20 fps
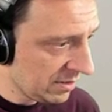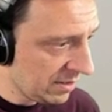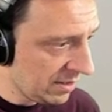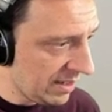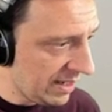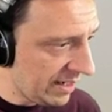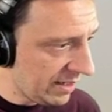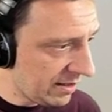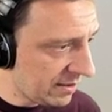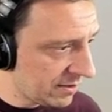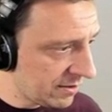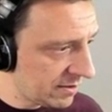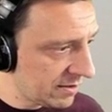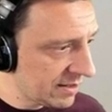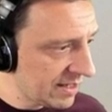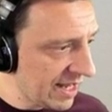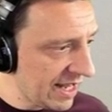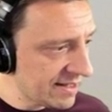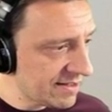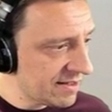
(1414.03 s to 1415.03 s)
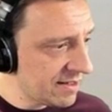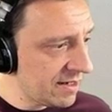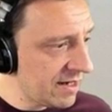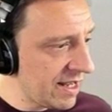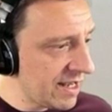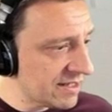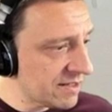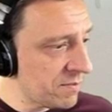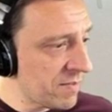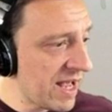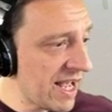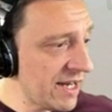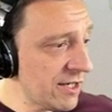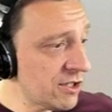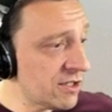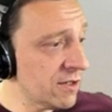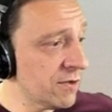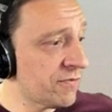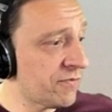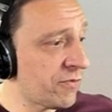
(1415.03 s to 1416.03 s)
Kliker. That's the next
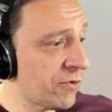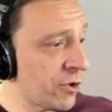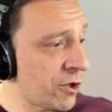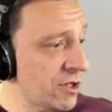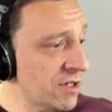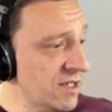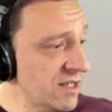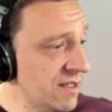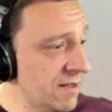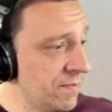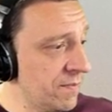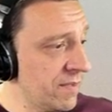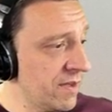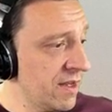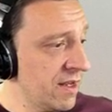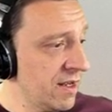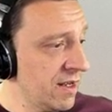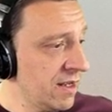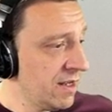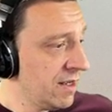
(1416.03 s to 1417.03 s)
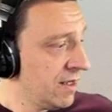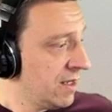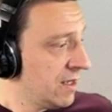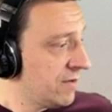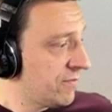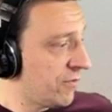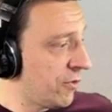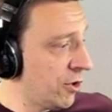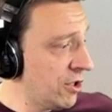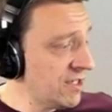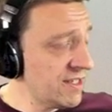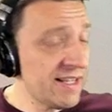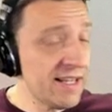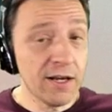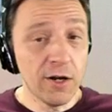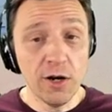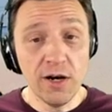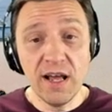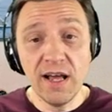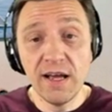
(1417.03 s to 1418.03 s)
match. So first, first they're
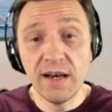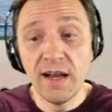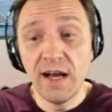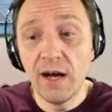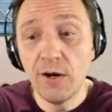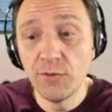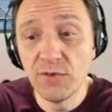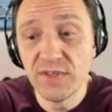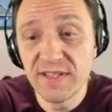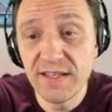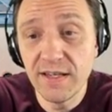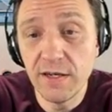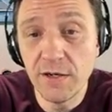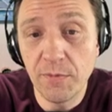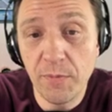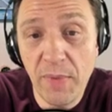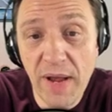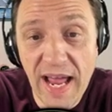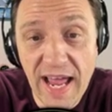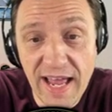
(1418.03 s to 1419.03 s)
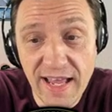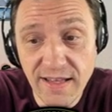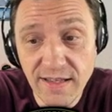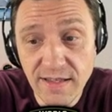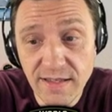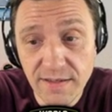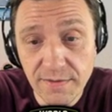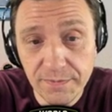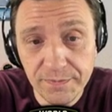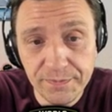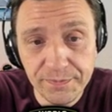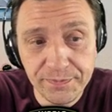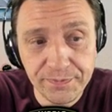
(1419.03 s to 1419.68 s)
gonna announce their bans.